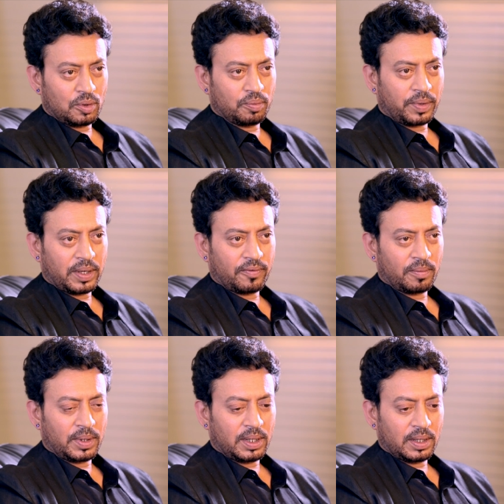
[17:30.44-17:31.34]
You pray
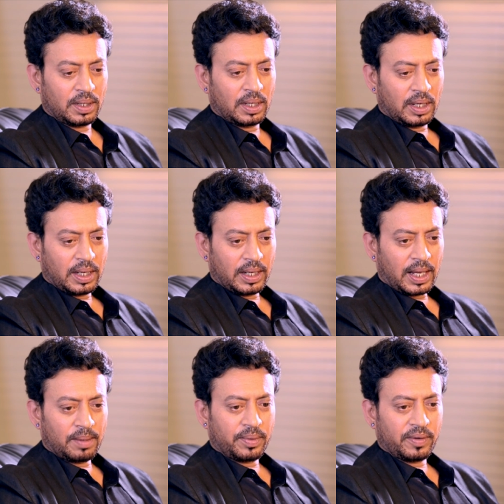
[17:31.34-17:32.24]
for me
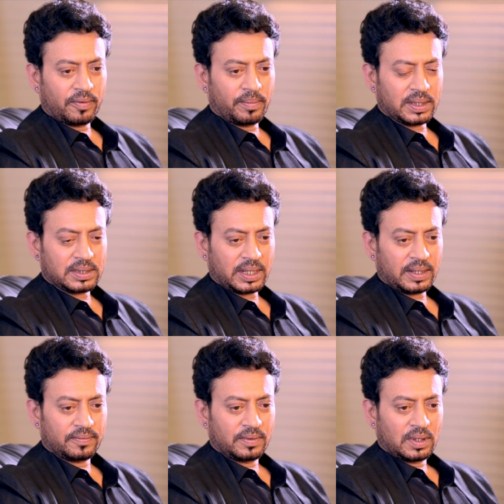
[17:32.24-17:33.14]
and I'll pray for
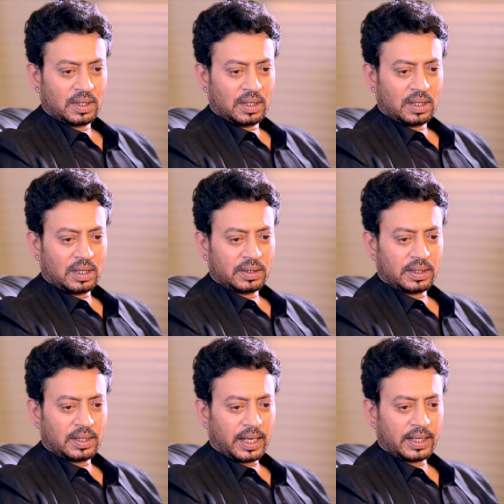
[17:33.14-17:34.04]
myself
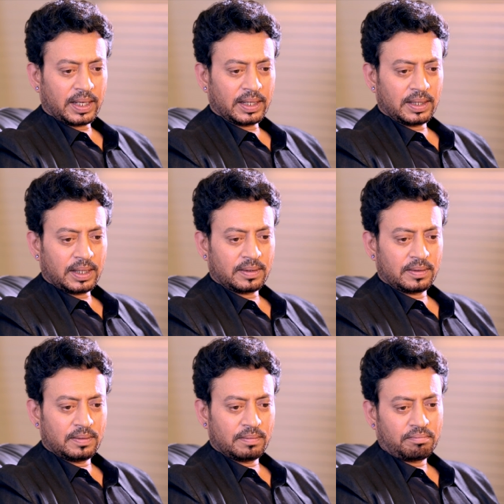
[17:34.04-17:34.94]
that I get that
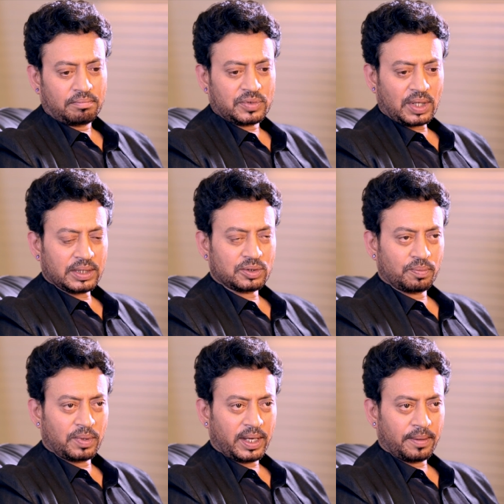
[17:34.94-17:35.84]
chance
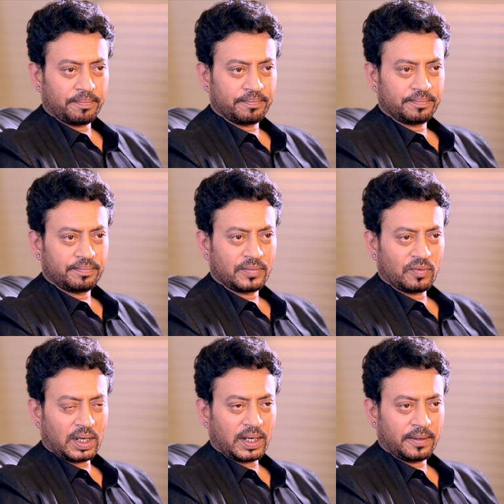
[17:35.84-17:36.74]
to play him
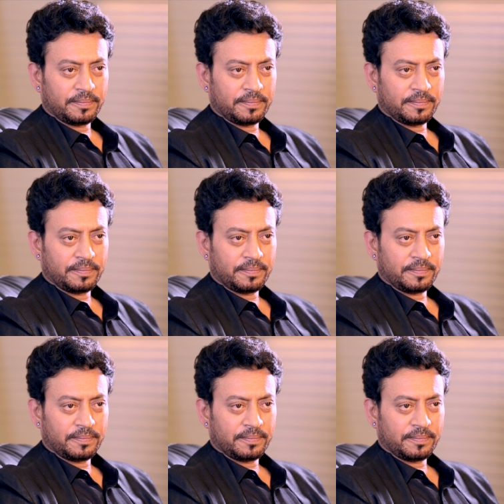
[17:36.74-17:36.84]
one day.